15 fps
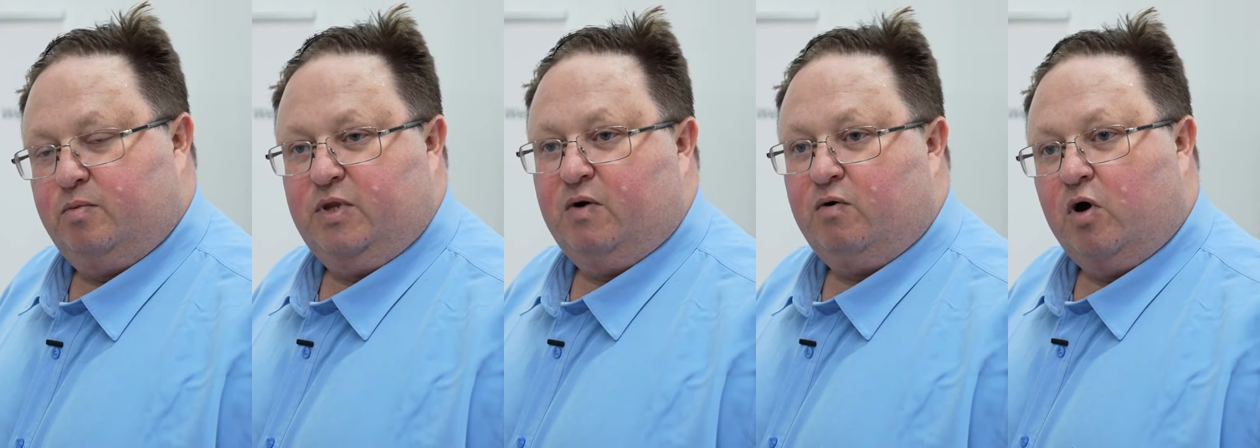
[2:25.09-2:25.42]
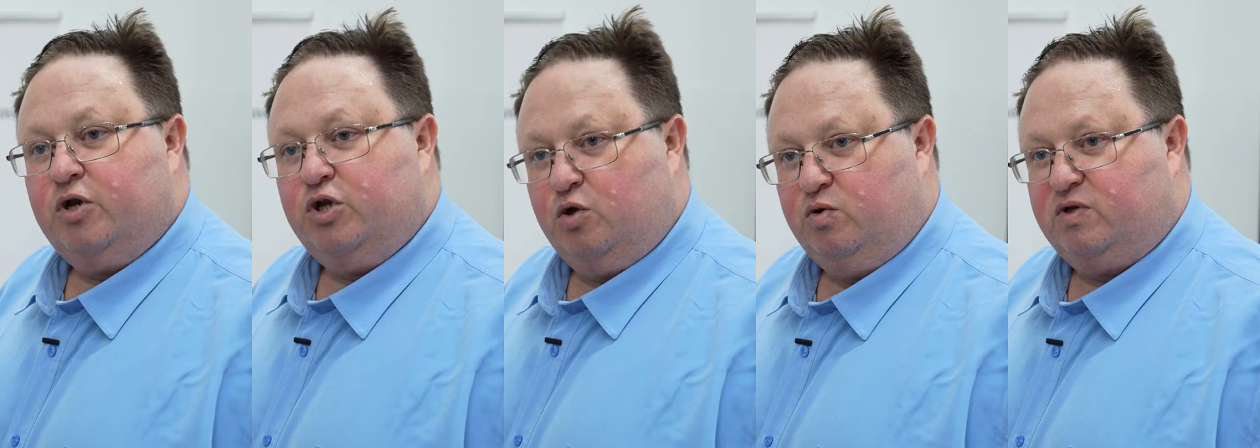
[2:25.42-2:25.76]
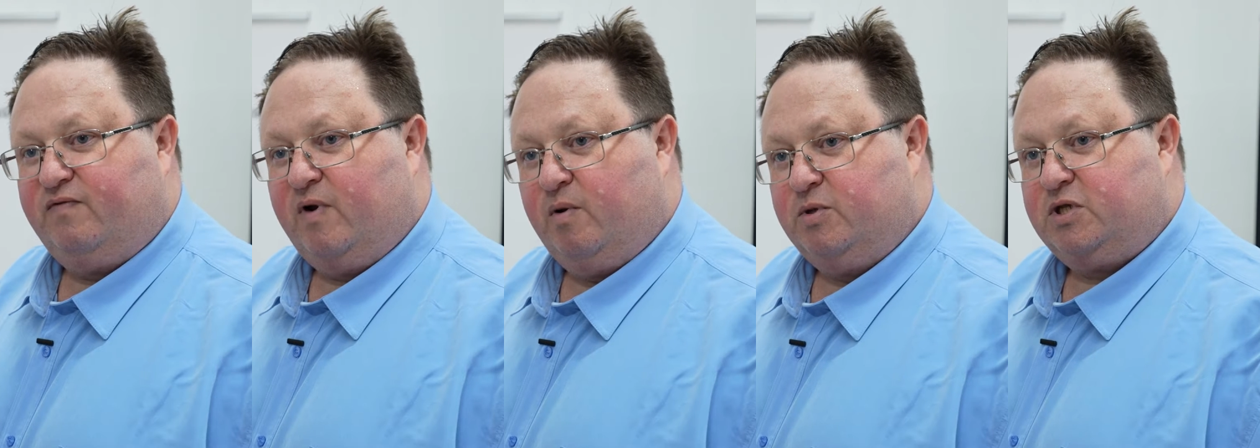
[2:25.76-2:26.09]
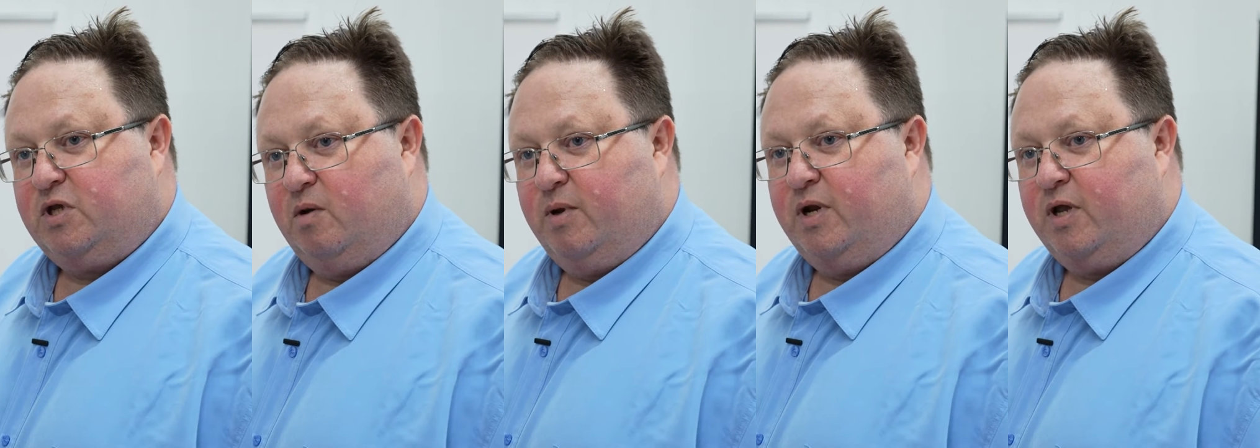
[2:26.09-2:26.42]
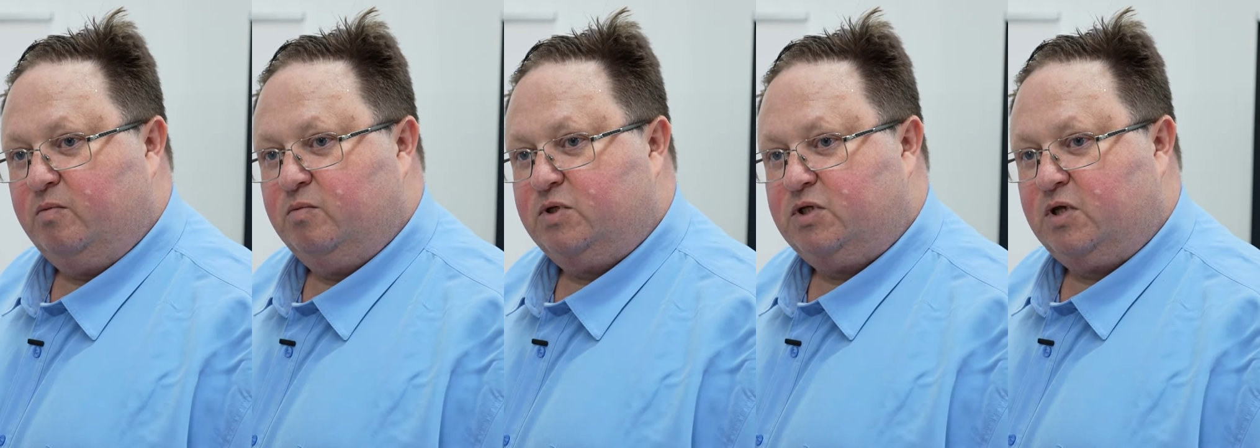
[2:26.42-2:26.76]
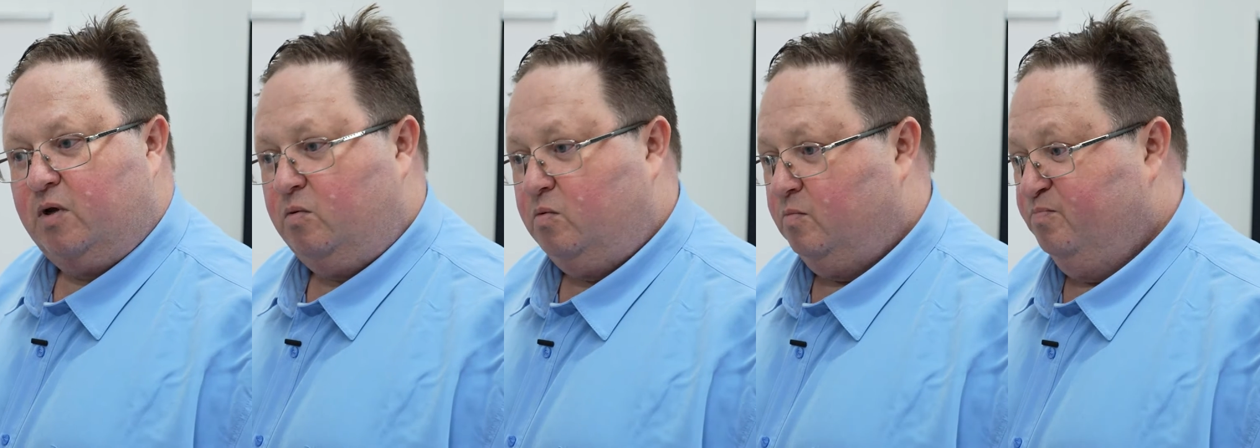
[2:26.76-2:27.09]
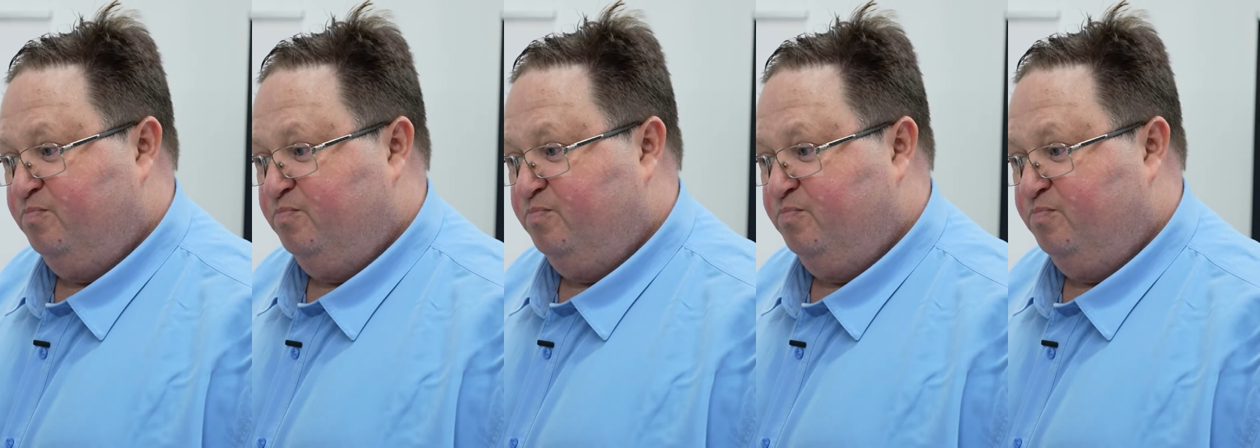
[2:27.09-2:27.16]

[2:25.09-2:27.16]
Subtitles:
there are new developments coming out. So